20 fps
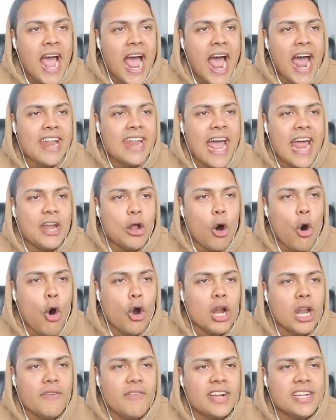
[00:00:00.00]
and then
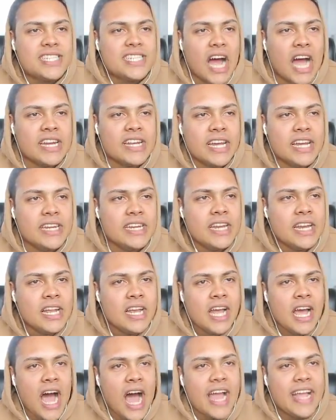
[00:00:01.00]
all of a sudden,
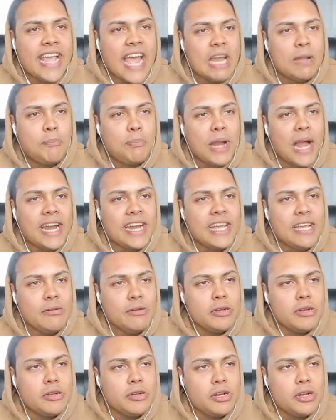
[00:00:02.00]
I get bloody
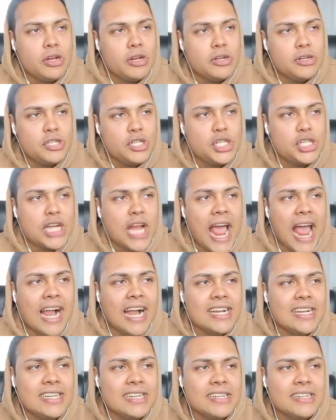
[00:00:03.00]

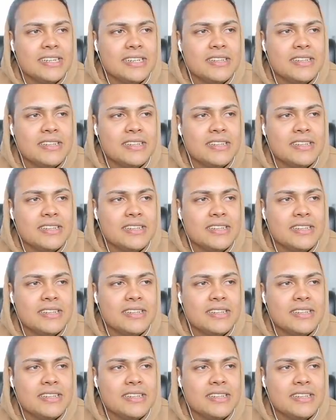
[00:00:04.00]
shelled?